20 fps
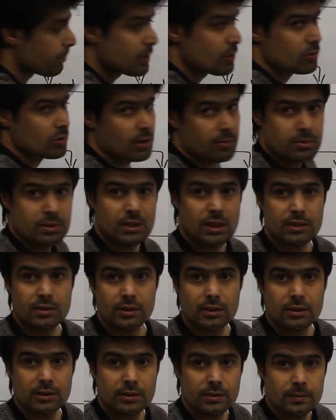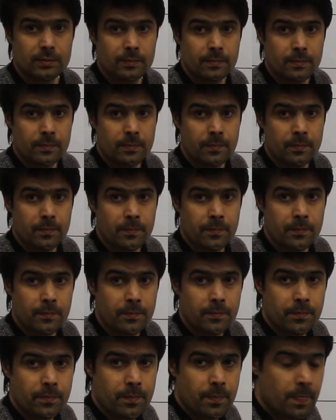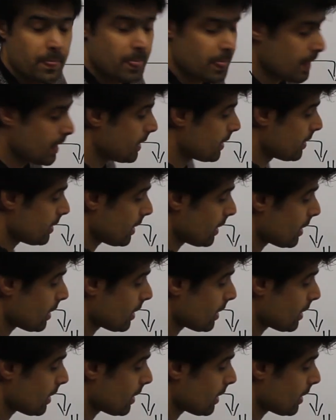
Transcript: pure substances. The